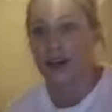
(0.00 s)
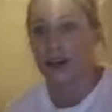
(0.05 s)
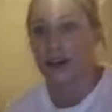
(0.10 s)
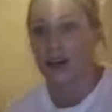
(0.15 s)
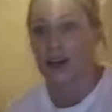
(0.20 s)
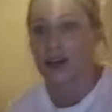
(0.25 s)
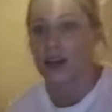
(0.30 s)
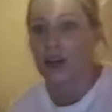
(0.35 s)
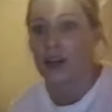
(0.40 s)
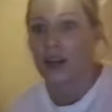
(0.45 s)
All
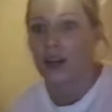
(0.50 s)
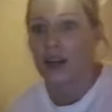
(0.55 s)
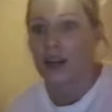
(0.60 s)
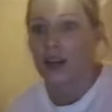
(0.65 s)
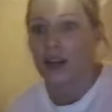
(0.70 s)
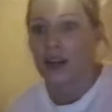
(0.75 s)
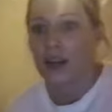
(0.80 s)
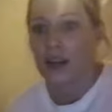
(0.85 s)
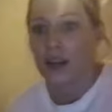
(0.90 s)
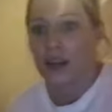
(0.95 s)
right, so
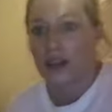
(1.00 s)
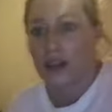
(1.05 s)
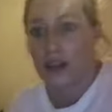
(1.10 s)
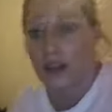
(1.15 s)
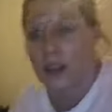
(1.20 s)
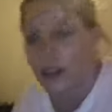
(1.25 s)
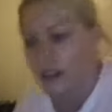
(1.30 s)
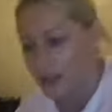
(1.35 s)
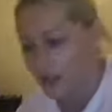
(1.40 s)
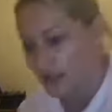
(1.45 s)

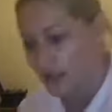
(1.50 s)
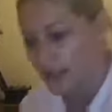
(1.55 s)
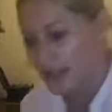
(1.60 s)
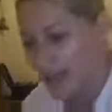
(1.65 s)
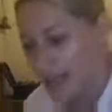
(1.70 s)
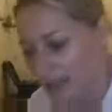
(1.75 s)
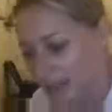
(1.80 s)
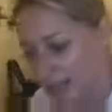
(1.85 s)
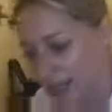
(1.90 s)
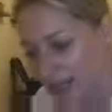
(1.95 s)

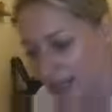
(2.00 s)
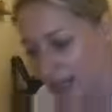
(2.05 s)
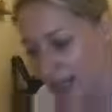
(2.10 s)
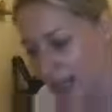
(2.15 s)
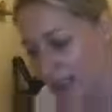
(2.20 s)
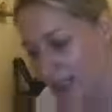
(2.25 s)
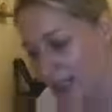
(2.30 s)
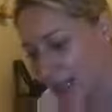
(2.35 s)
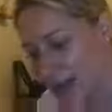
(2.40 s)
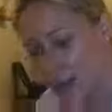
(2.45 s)

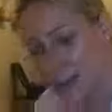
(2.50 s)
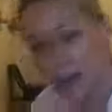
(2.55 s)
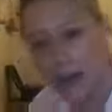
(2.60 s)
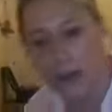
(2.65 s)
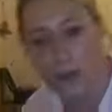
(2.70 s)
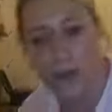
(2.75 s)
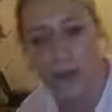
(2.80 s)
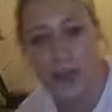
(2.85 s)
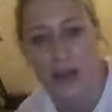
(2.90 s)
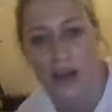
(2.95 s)
let's see
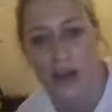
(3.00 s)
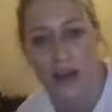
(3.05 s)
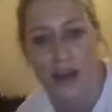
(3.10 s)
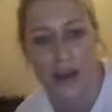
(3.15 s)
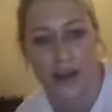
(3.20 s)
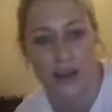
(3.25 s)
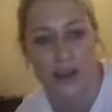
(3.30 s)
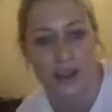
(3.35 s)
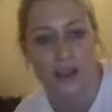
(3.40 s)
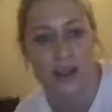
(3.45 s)
how many
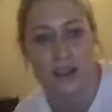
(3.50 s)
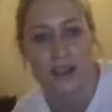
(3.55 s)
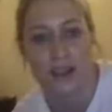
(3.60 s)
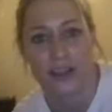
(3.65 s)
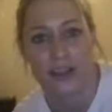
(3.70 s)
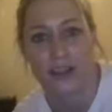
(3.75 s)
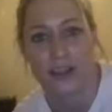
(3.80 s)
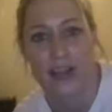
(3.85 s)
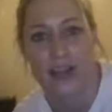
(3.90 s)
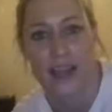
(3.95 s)
we can go.
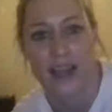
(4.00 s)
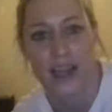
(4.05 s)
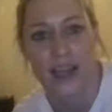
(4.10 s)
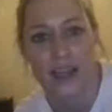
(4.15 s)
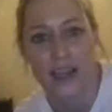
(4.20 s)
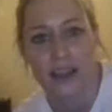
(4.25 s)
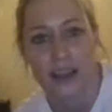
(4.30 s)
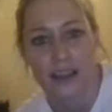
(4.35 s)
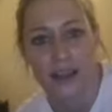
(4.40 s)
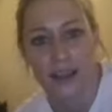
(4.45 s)
Are you
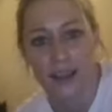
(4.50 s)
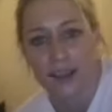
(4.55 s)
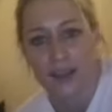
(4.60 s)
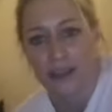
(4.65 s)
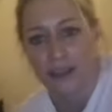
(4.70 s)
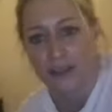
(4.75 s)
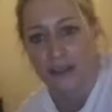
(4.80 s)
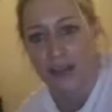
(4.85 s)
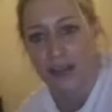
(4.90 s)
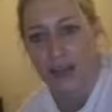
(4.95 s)
ready?
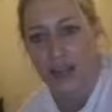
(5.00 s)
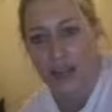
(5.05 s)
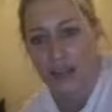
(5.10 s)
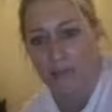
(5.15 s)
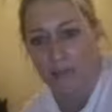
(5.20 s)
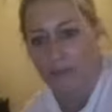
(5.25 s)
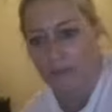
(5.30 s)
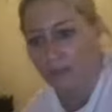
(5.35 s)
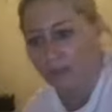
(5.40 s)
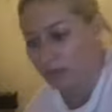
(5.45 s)

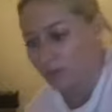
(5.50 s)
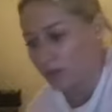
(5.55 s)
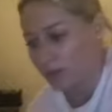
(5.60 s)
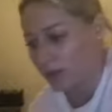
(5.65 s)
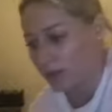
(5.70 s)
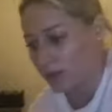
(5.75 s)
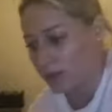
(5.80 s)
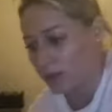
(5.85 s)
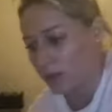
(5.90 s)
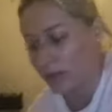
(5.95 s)
3,
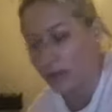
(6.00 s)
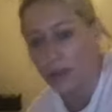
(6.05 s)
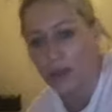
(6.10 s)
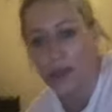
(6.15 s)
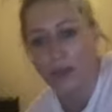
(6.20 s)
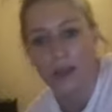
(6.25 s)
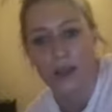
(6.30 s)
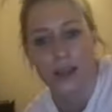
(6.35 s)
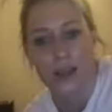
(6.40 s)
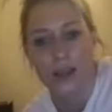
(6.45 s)

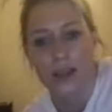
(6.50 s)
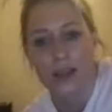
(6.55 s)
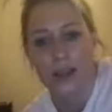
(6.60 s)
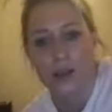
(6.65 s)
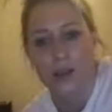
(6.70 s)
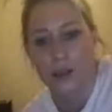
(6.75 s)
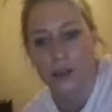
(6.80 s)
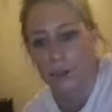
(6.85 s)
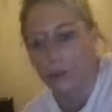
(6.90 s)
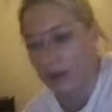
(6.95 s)
2,
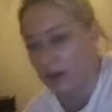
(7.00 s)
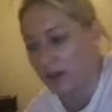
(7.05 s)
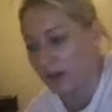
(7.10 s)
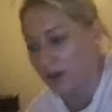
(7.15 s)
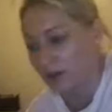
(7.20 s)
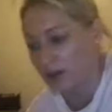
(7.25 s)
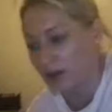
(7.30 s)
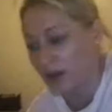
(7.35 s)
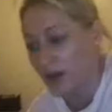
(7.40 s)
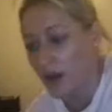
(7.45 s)

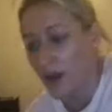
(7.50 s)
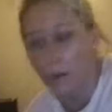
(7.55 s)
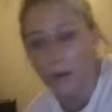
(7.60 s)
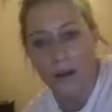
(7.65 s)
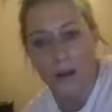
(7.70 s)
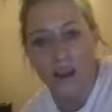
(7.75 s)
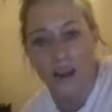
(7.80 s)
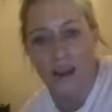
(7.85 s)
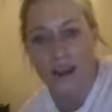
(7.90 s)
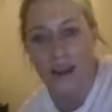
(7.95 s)
1,
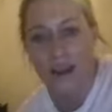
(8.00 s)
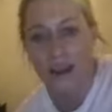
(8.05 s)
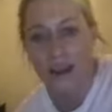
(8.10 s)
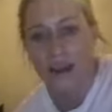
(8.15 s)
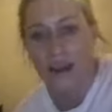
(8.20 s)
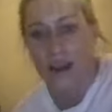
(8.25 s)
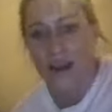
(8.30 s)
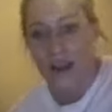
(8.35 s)
go!